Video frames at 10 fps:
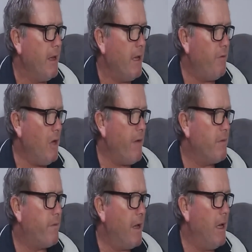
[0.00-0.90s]
If you
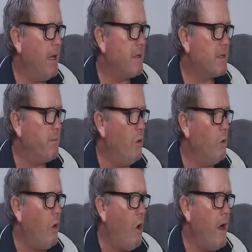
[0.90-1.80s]
have a
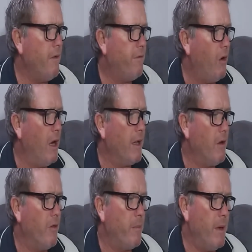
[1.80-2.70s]
small iron filing
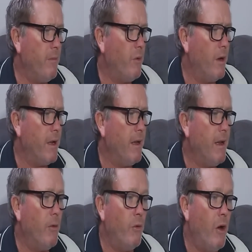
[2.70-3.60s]
on the pinpointer,
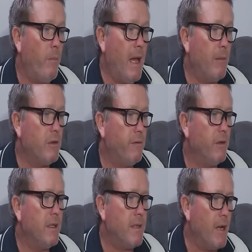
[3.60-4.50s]
it will not be able to
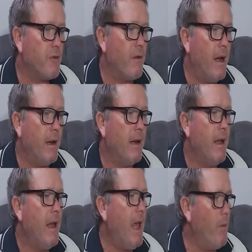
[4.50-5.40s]
fully saturate it
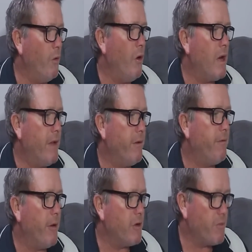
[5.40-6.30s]
and will not give a
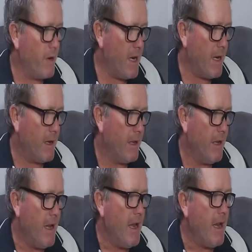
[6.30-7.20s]
ferrous reading.
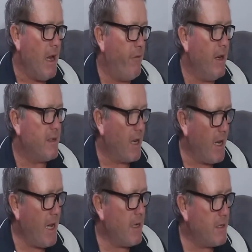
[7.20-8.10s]
If it is a
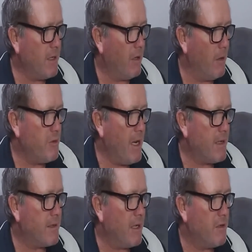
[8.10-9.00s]
large steel object,
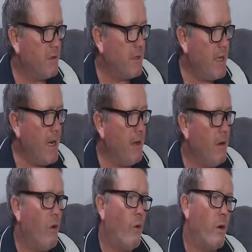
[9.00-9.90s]
such as a tin
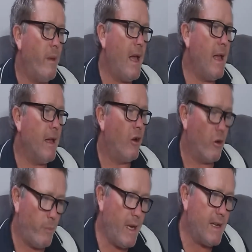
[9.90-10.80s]
or a bag or a
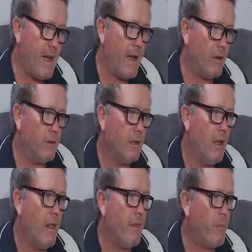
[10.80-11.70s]
big nail,
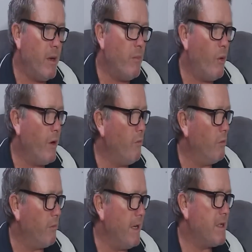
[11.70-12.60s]
the pinpointer
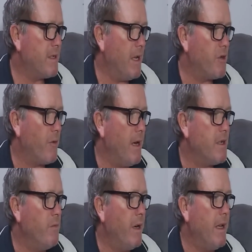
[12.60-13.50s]
will reach
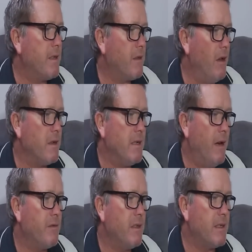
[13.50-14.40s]
saturation when it is close
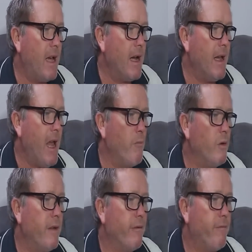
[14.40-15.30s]
enough to the target and will
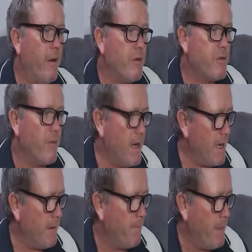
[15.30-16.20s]
give a ferrous
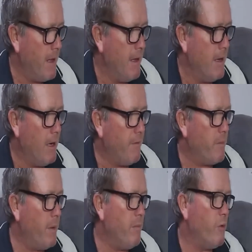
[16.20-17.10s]
reading. If the
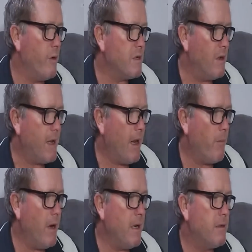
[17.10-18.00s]
pinpointer is not
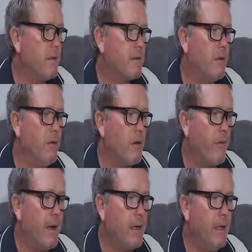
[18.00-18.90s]
calibrated to the soil
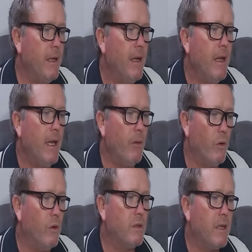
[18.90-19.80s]
correctly, it will
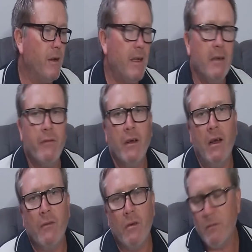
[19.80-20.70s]
also give
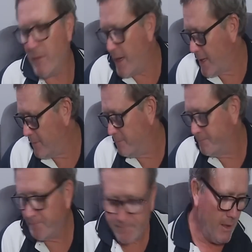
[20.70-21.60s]
a wrong reading.
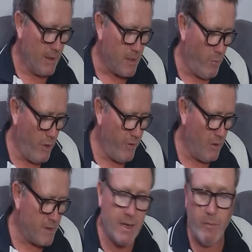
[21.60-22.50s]
So moving
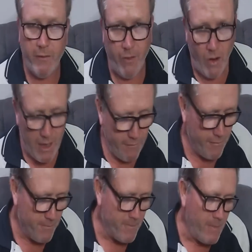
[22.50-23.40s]
on to number 5,